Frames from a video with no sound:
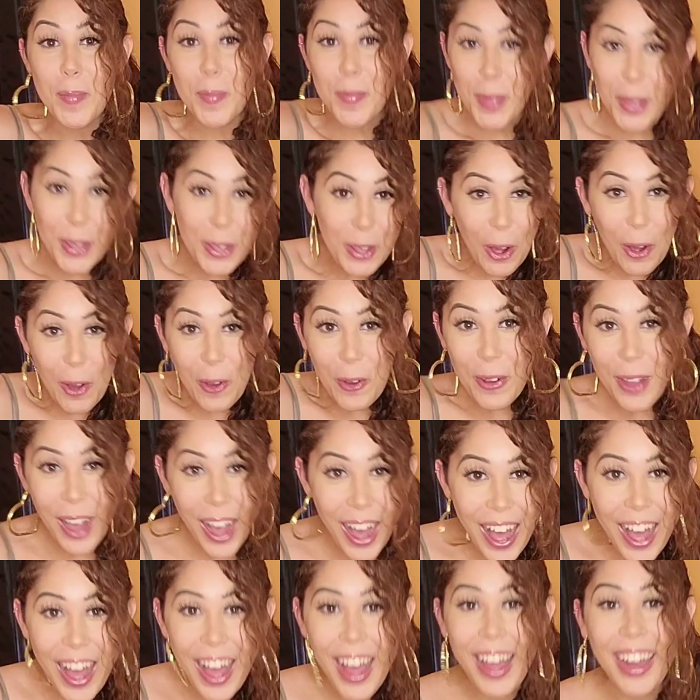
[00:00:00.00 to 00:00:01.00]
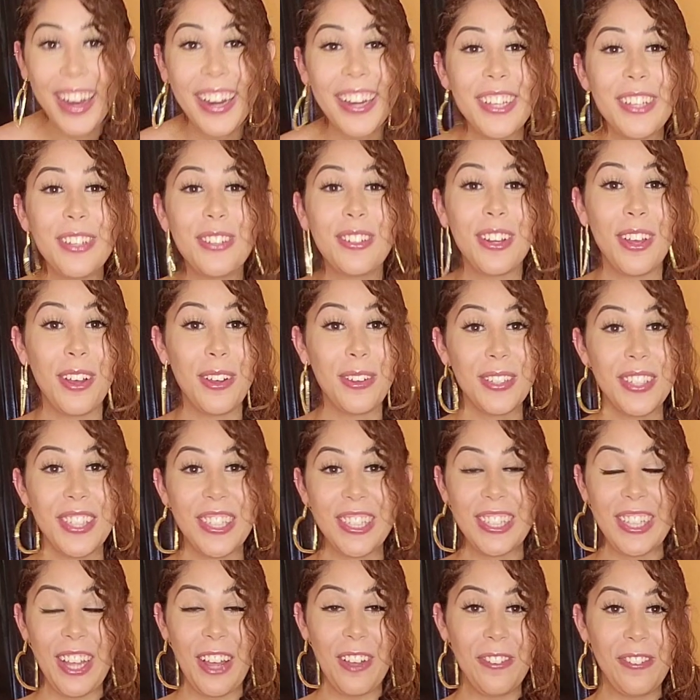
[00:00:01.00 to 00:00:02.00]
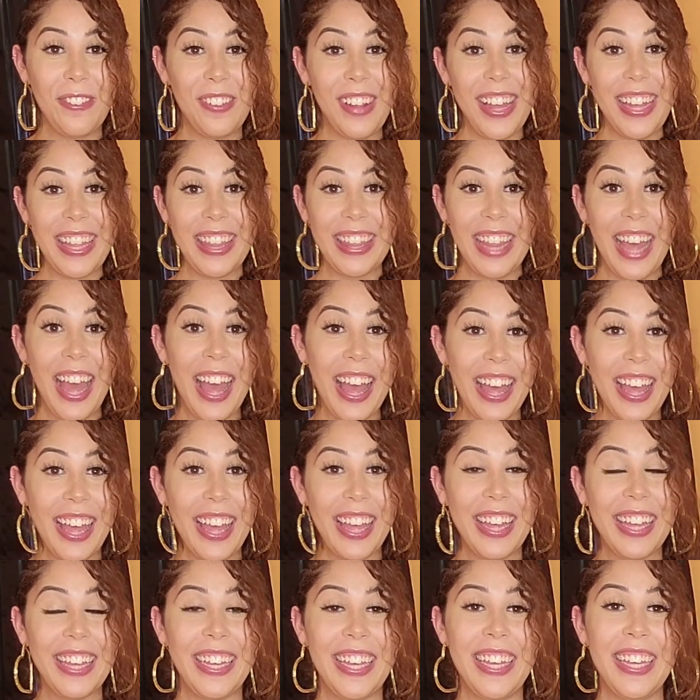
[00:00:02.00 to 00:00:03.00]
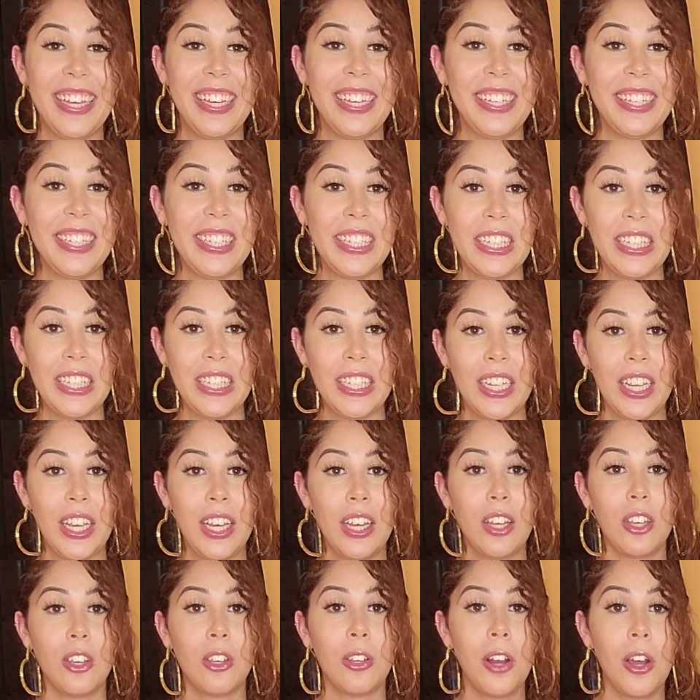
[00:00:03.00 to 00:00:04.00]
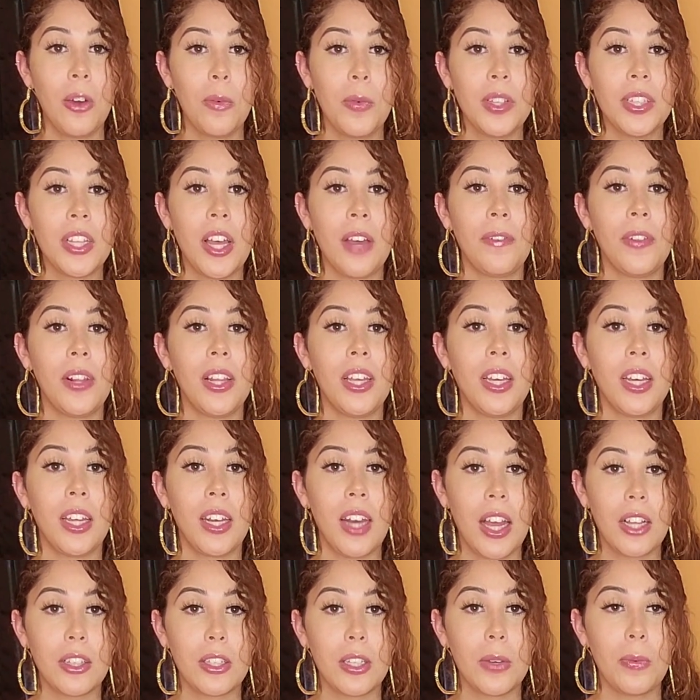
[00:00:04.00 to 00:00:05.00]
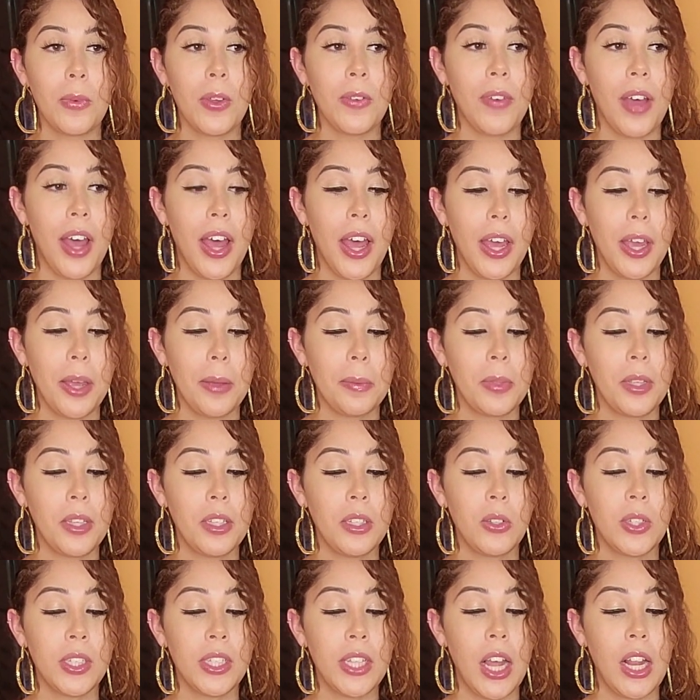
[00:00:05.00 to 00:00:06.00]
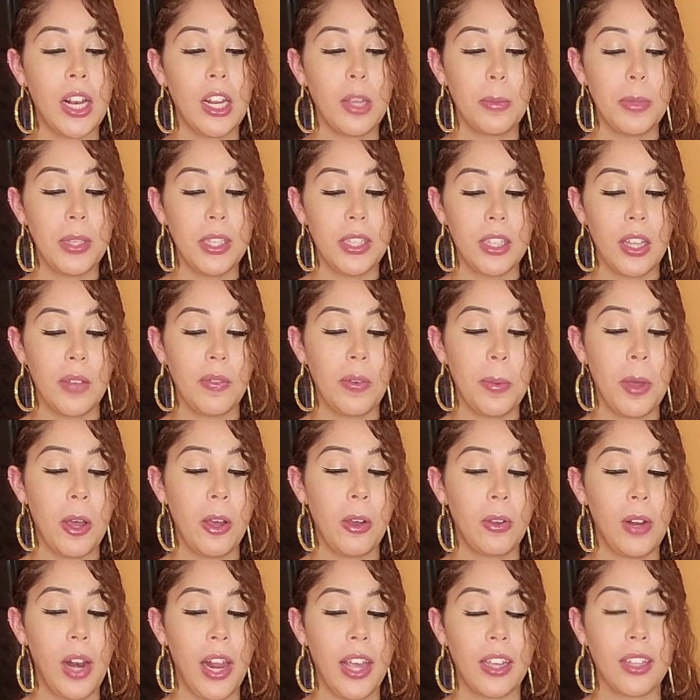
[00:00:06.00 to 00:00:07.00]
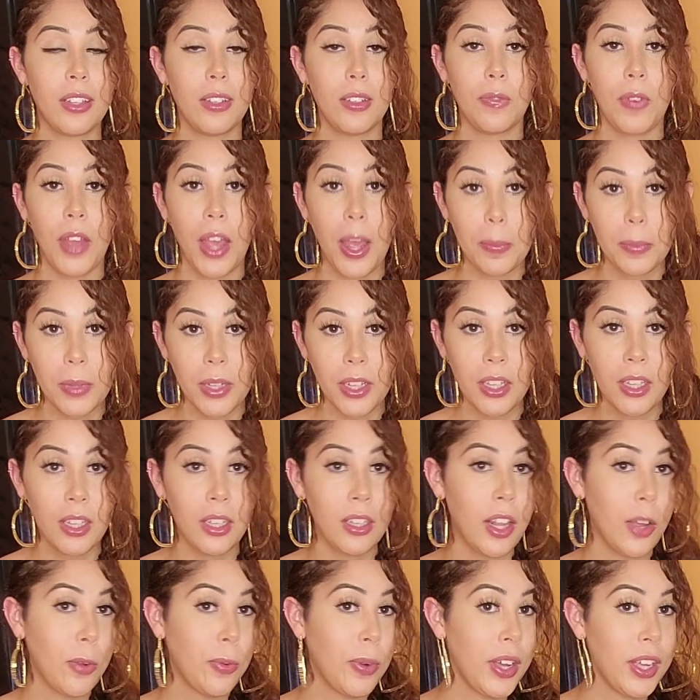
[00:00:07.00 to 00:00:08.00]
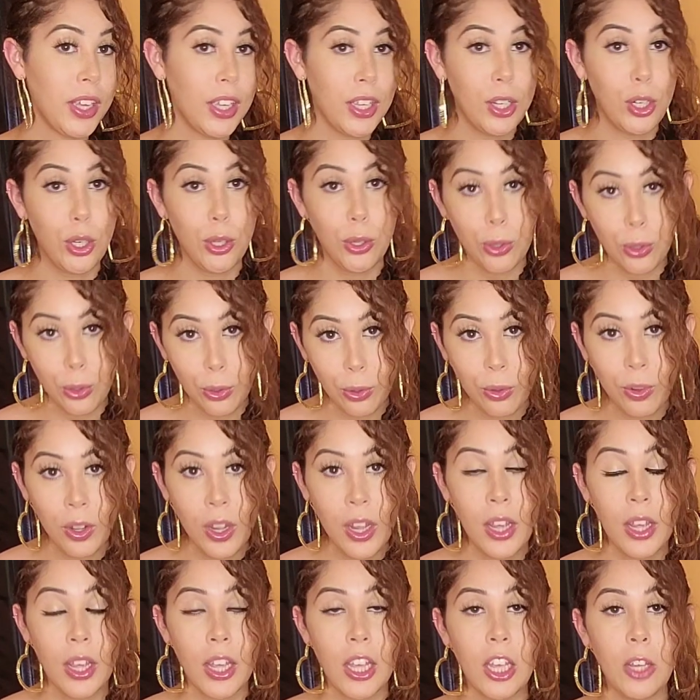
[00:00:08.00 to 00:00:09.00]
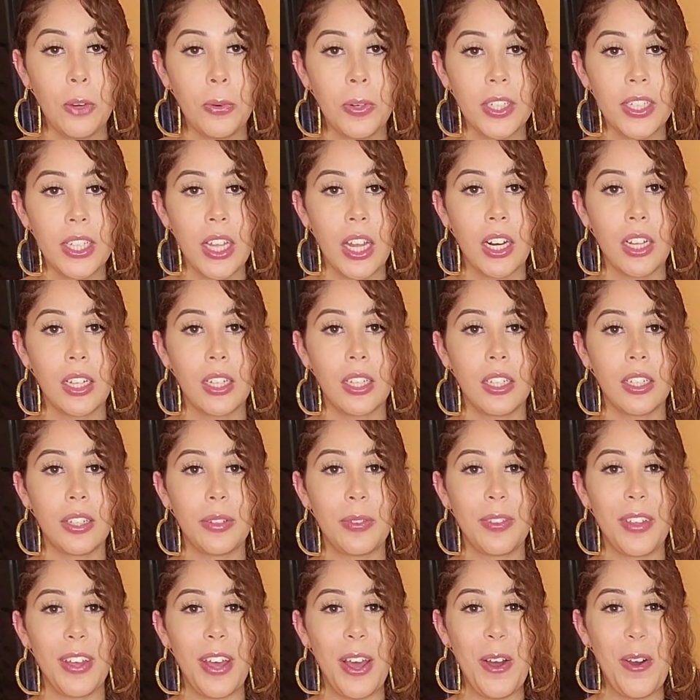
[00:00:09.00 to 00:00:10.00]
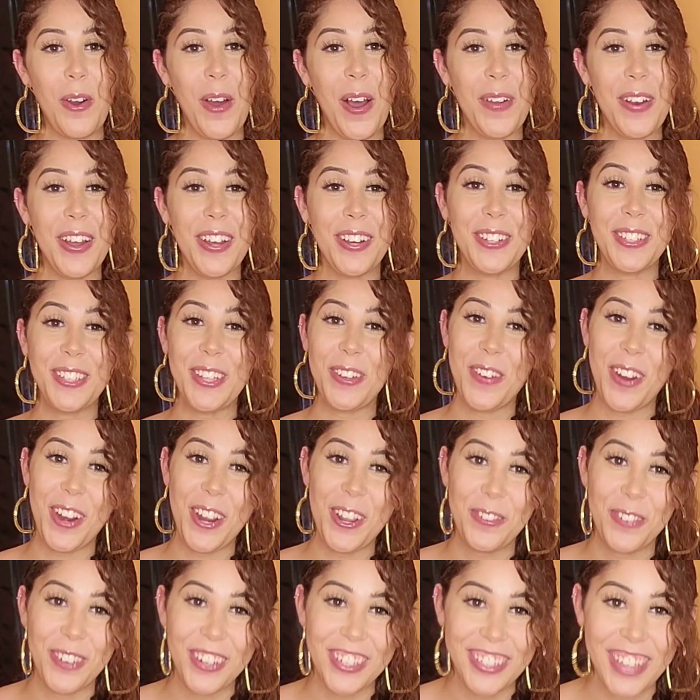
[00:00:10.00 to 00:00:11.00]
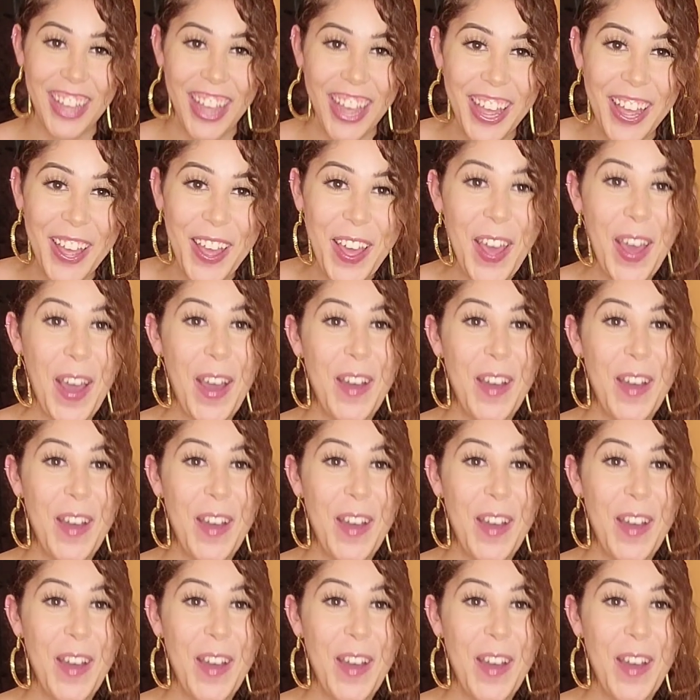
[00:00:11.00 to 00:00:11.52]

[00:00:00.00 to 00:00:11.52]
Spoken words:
Big old guy, you know, stuff like that. And, you know, we definitely connected. We vibed. He was telling me stuff about, like, his family, like, what he do. He works at a... Oh, I'm not going to say where he worked at.